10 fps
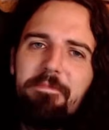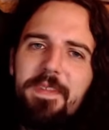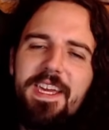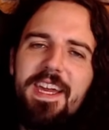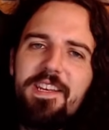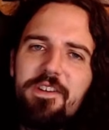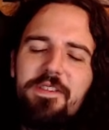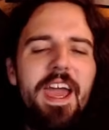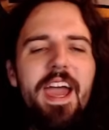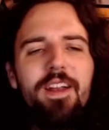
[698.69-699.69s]
You can't do
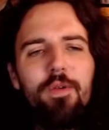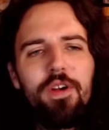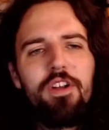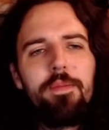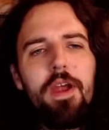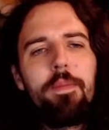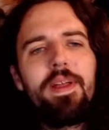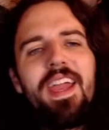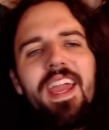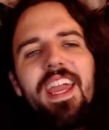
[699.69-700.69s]
that. We're going to the power
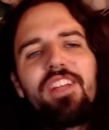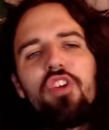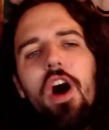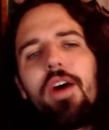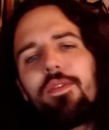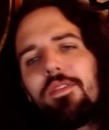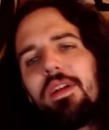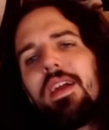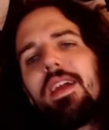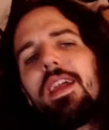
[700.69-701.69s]
play. It's awful.
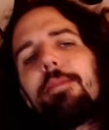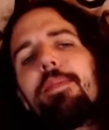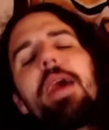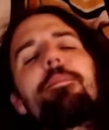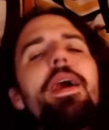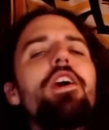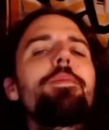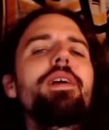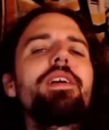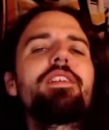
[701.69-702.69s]
And bad power
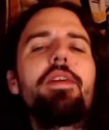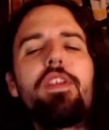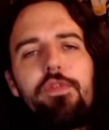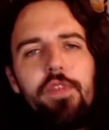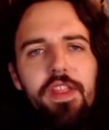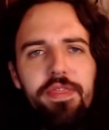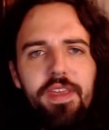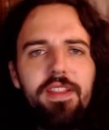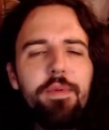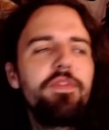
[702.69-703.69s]
plays have this fun
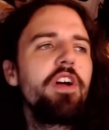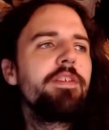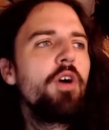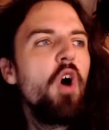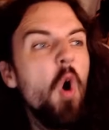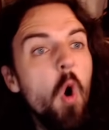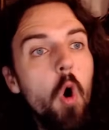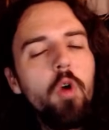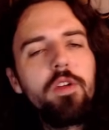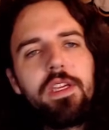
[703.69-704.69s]
thing that we've talked about
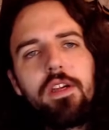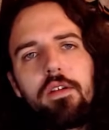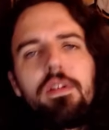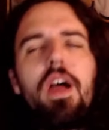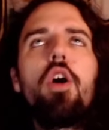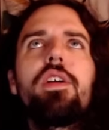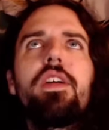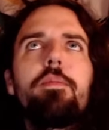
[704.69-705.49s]
all year. Not all year.